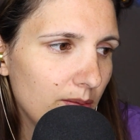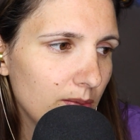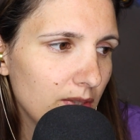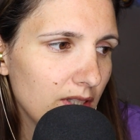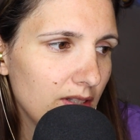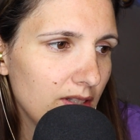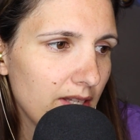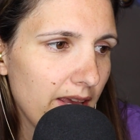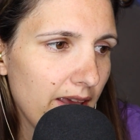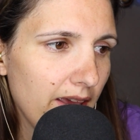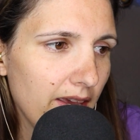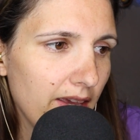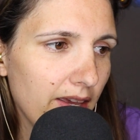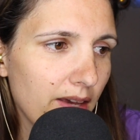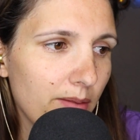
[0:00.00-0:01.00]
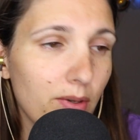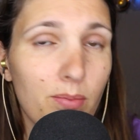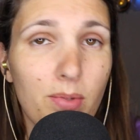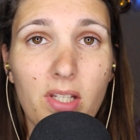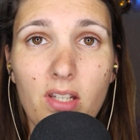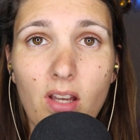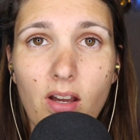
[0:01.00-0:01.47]
Today I'm going
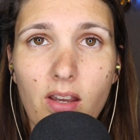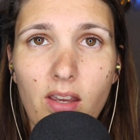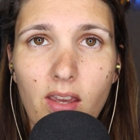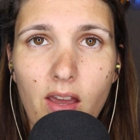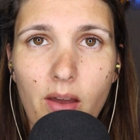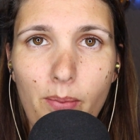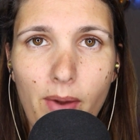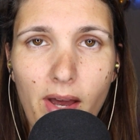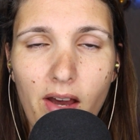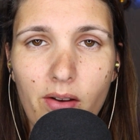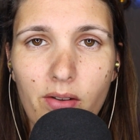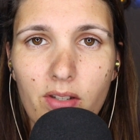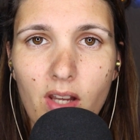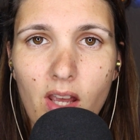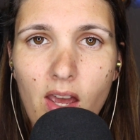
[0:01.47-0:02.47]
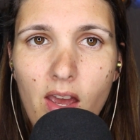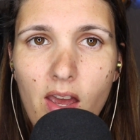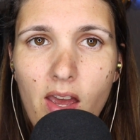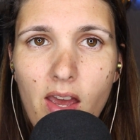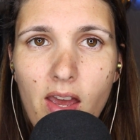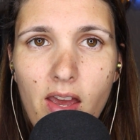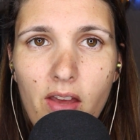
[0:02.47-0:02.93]
to be talking about
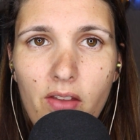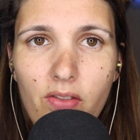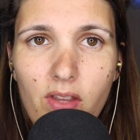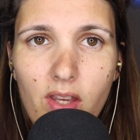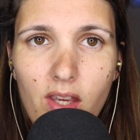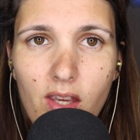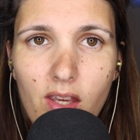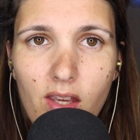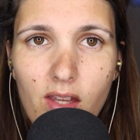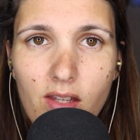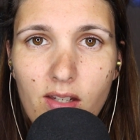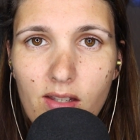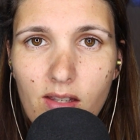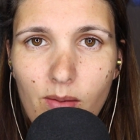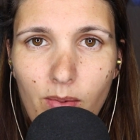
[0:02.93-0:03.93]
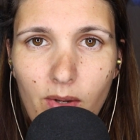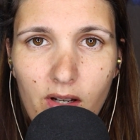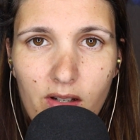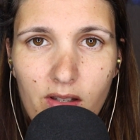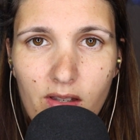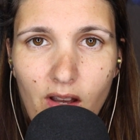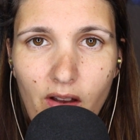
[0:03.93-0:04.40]
the
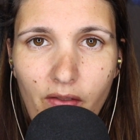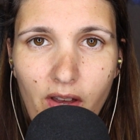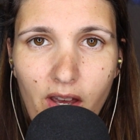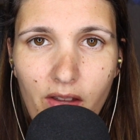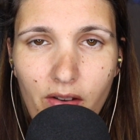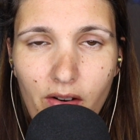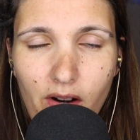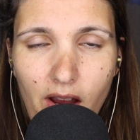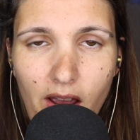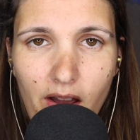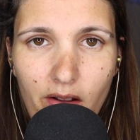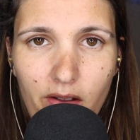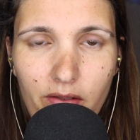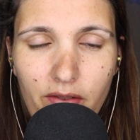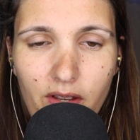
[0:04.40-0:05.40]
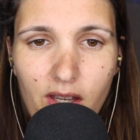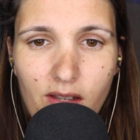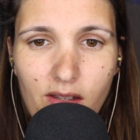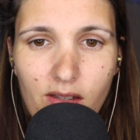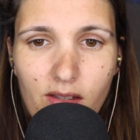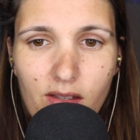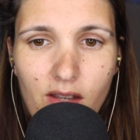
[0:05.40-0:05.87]
disappearance of Heather
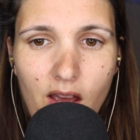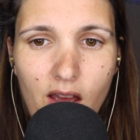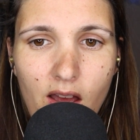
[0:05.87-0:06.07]
Elvis.